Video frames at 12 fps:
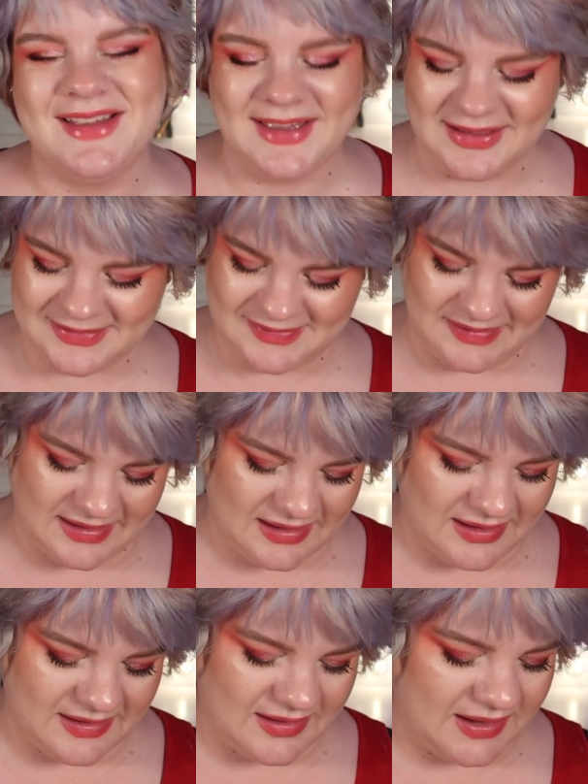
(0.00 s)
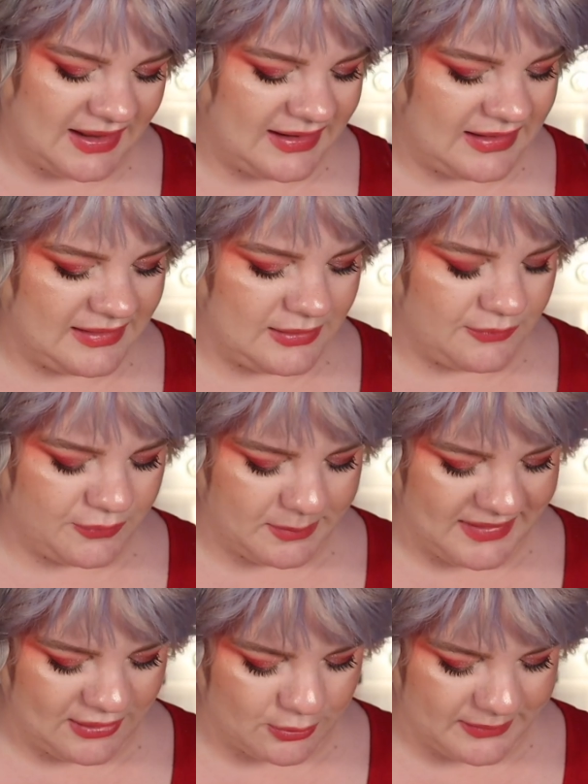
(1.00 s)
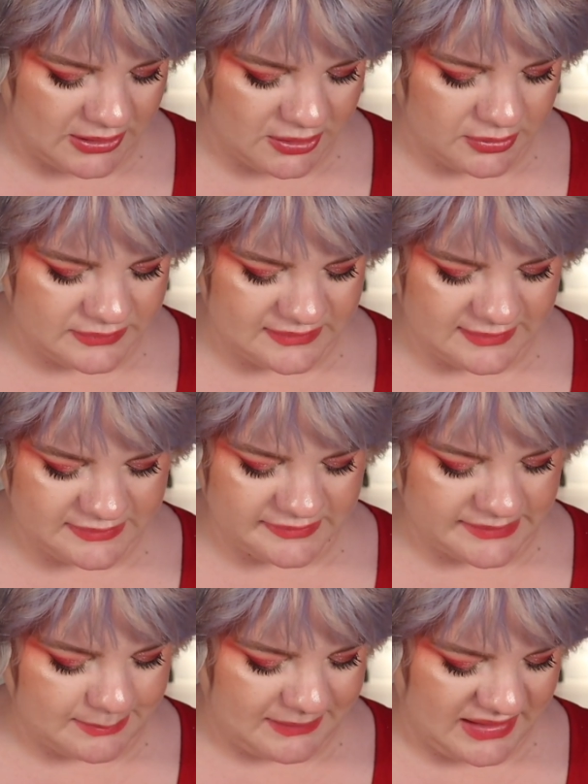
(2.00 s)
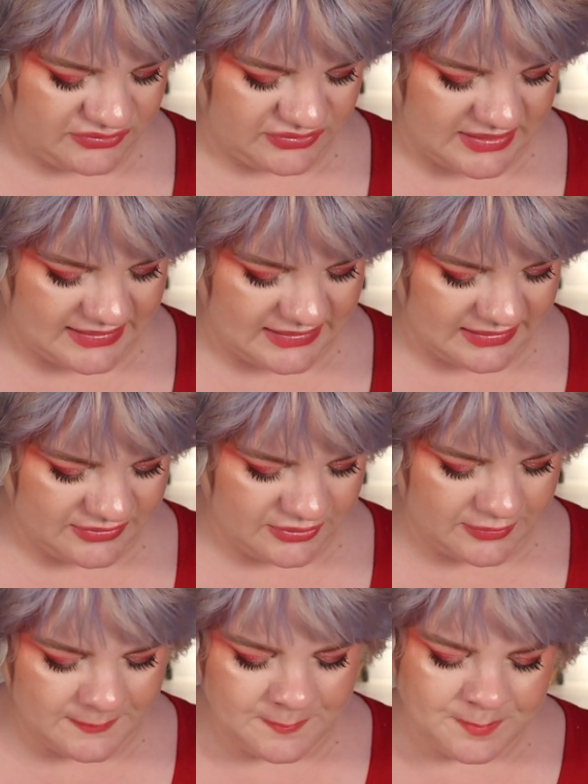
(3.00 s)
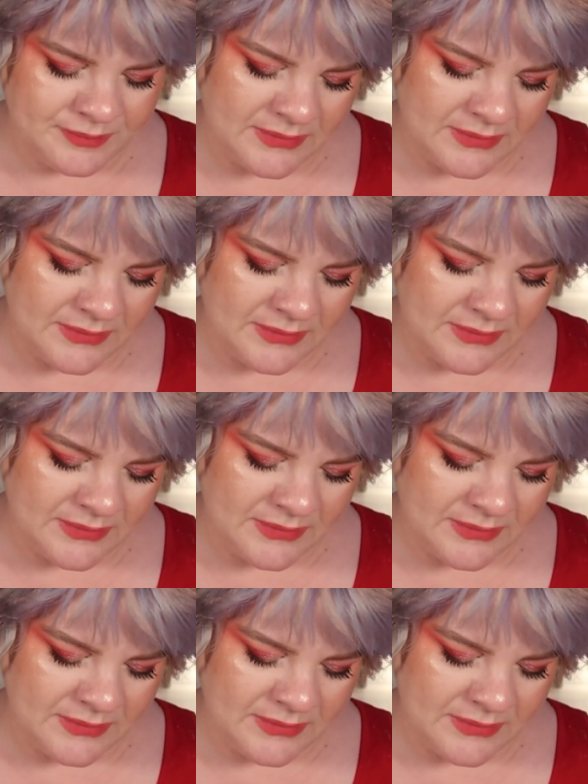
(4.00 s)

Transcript: is an eyeliner from Kiko Milano. This is just a beige eyeliner.